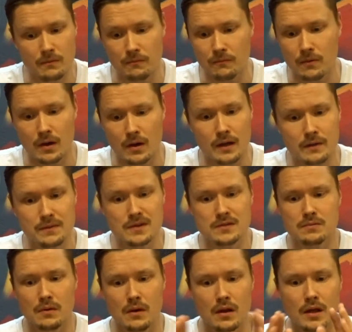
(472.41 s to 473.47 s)
like these
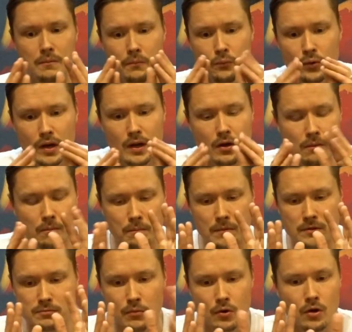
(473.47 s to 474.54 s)
like really
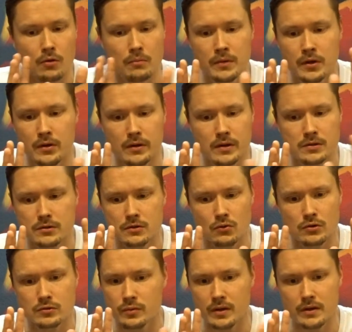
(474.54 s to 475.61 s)
small community
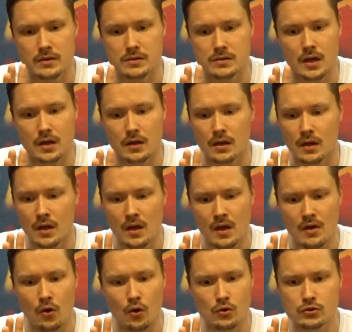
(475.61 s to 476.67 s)
schools where there's like
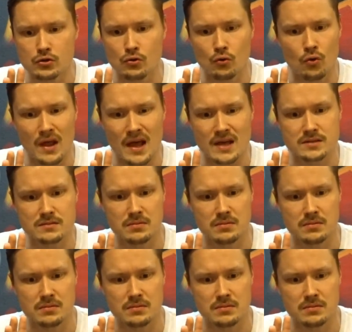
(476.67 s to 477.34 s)
a whole school has